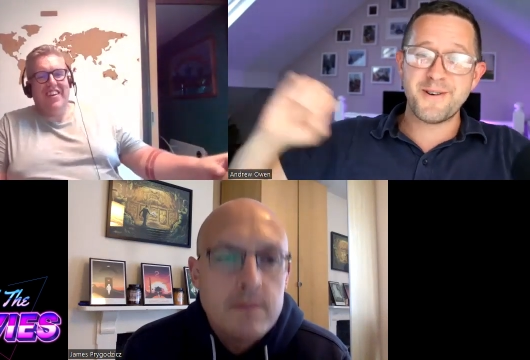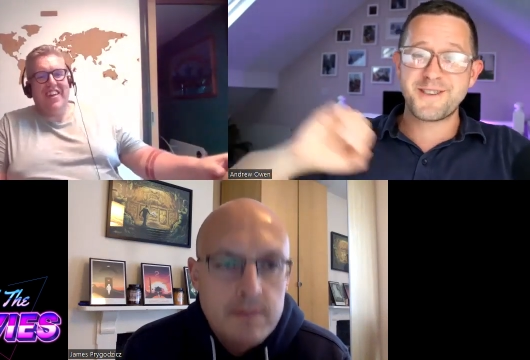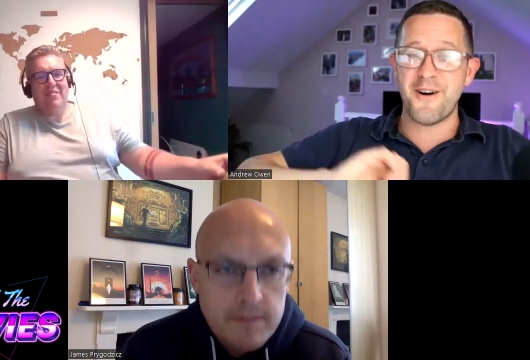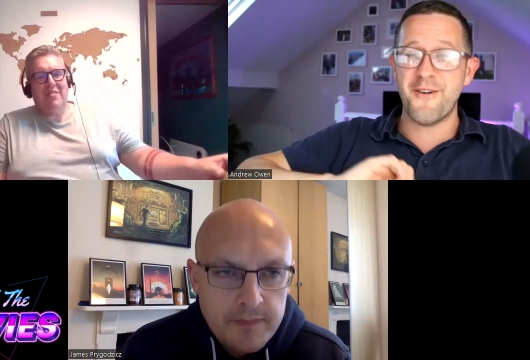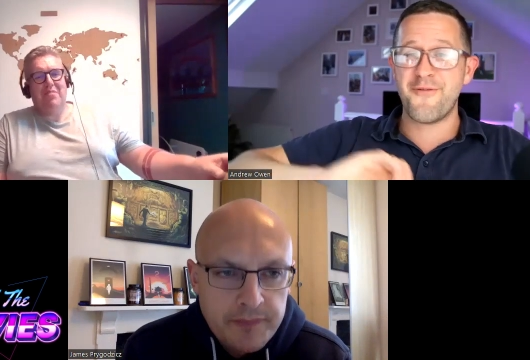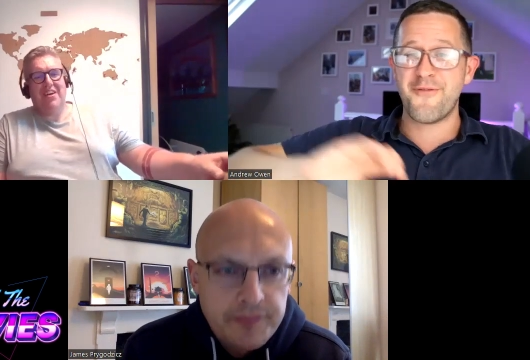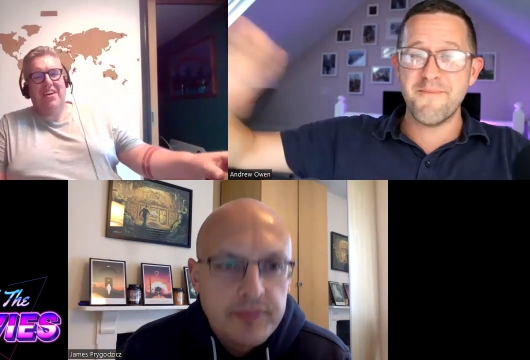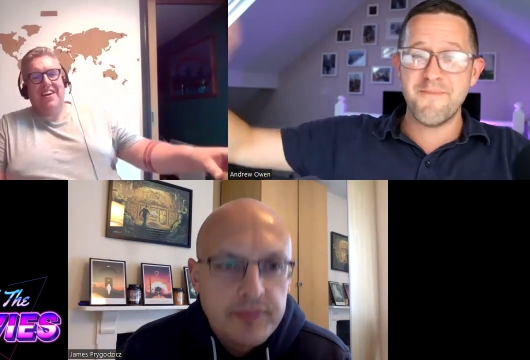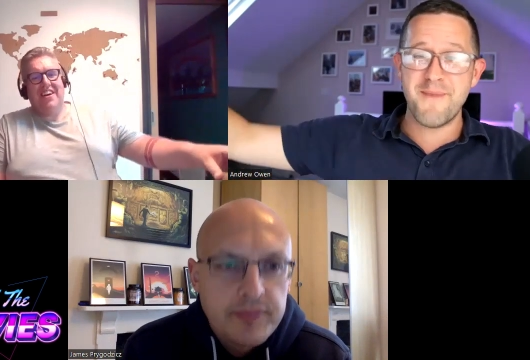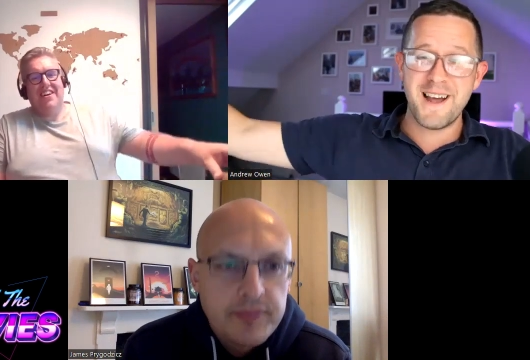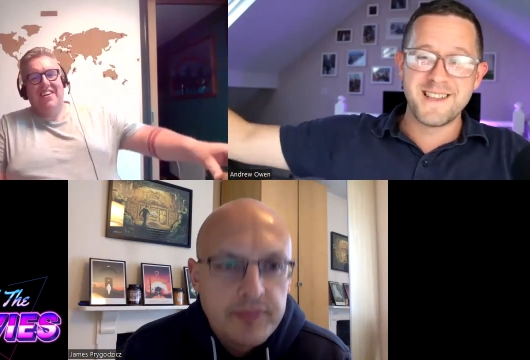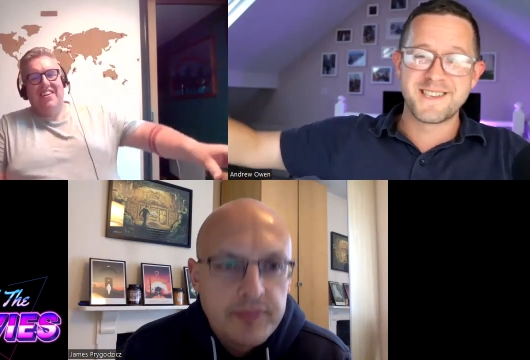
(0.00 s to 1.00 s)
Speaker 1: and how it
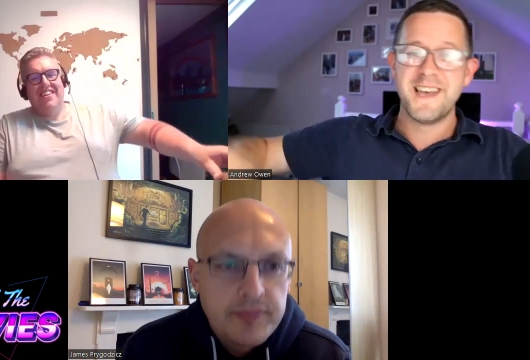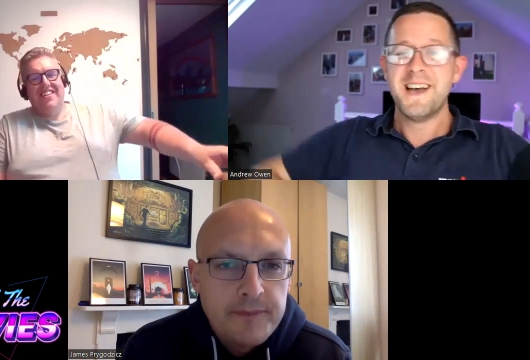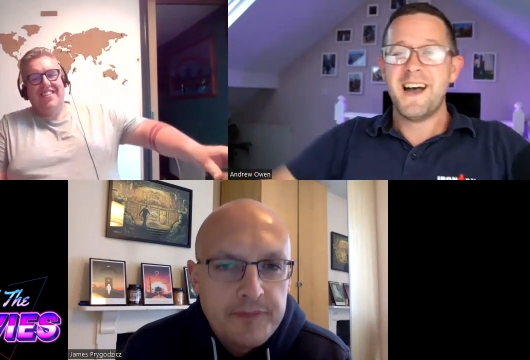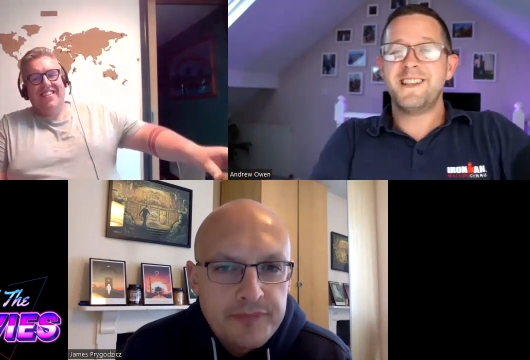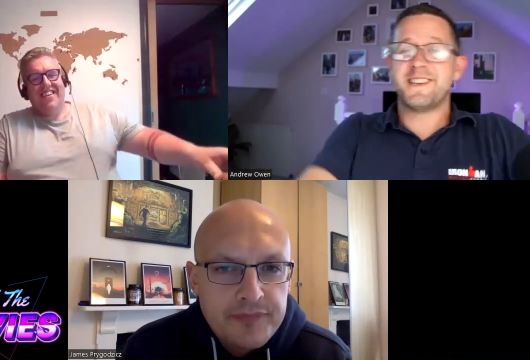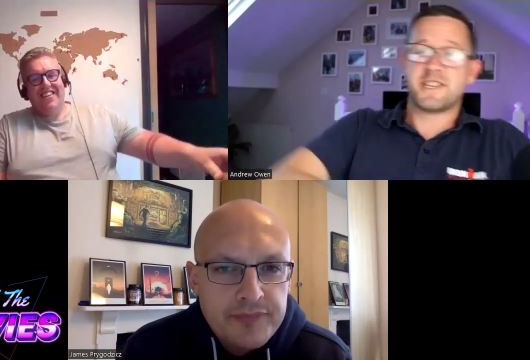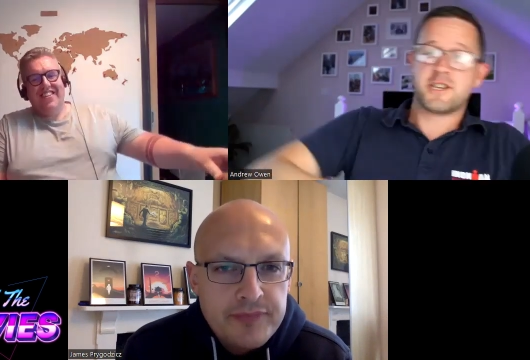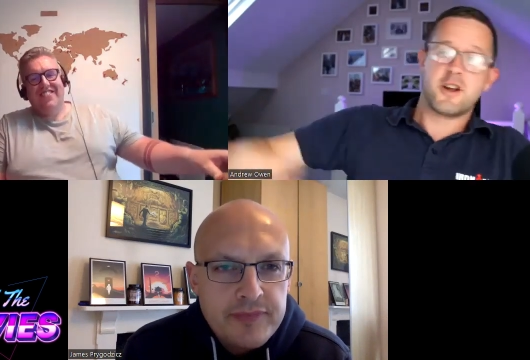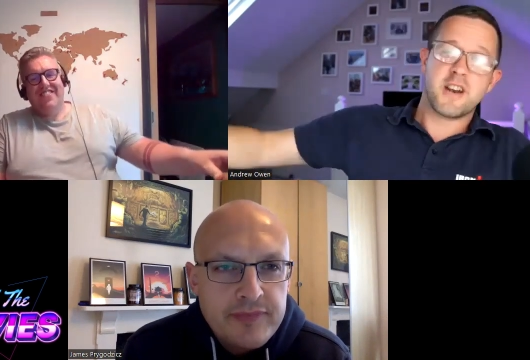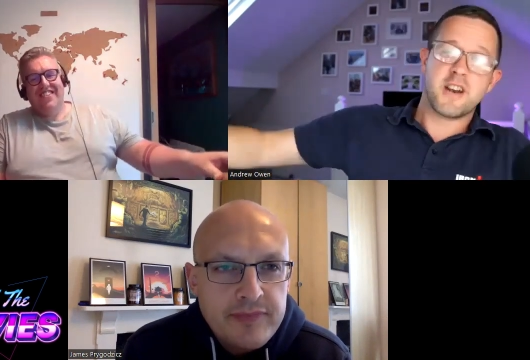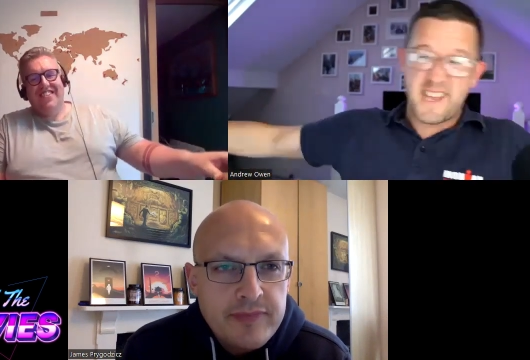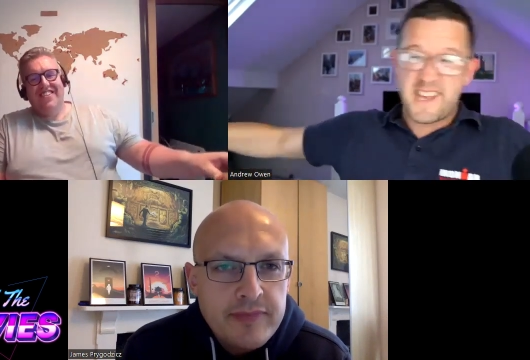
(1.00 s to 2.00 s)
Miles, and he just sort of
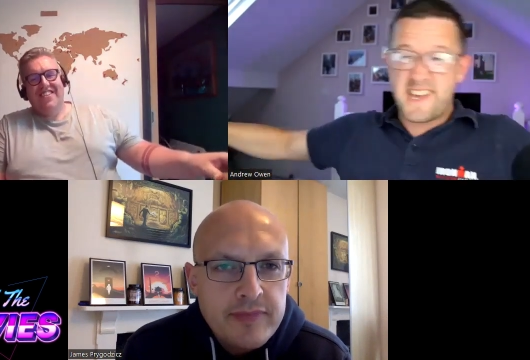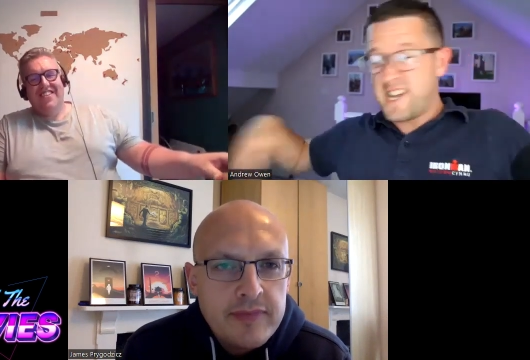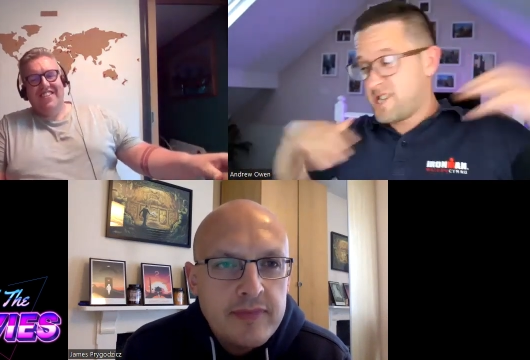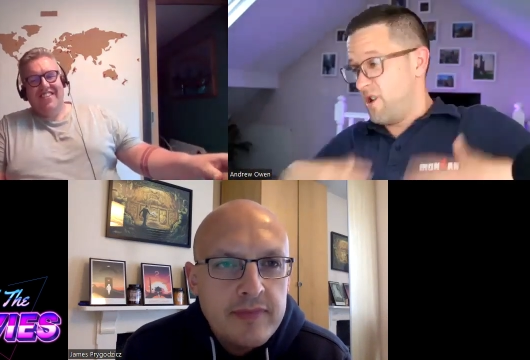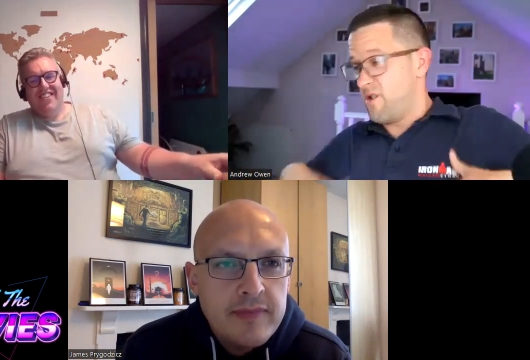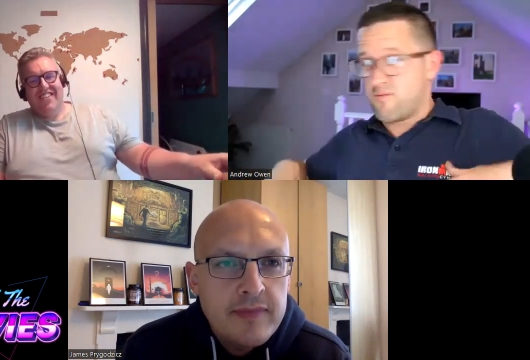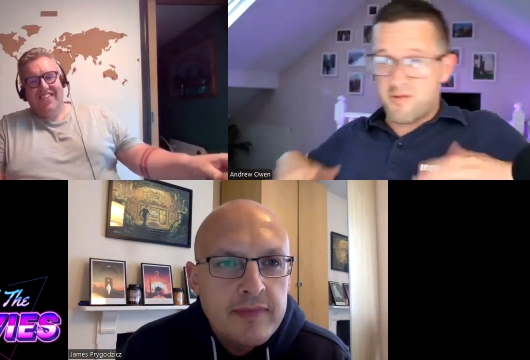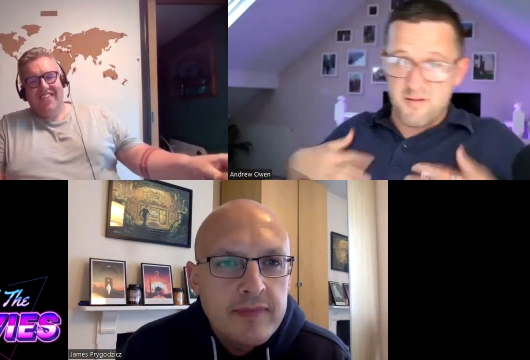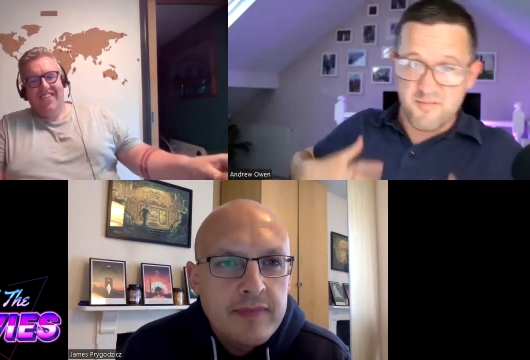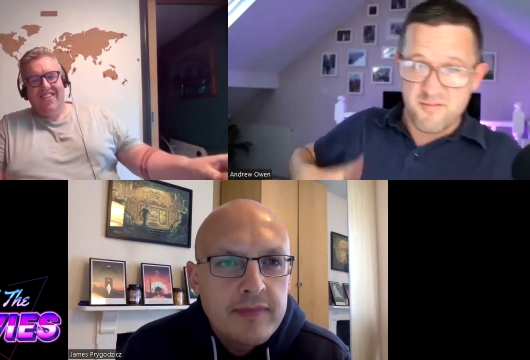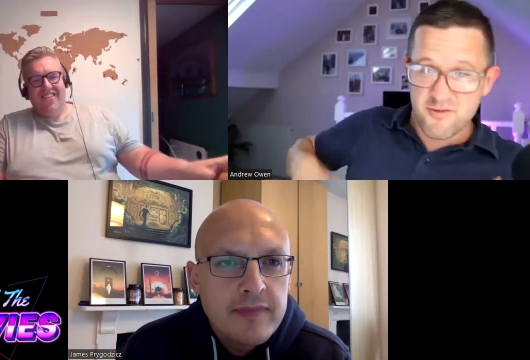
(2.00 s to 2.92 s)
like gets out and